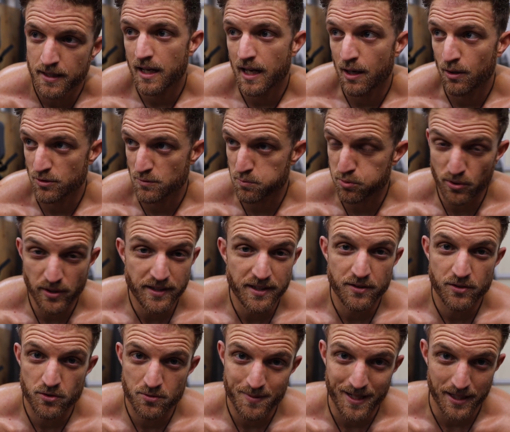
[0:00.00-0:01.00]
I was
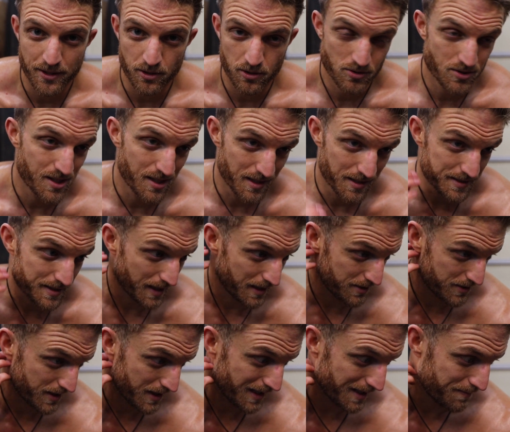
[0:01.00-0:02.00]
breathing through my nose the
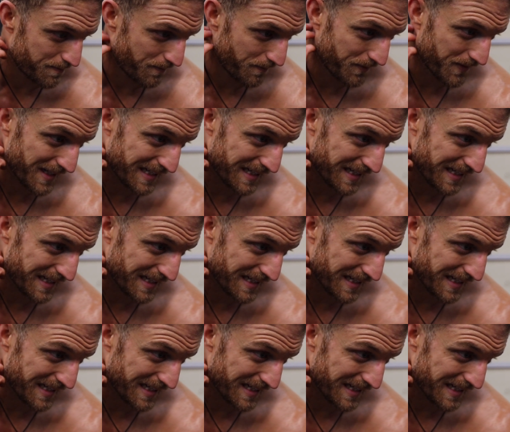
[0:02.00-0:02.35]
entire time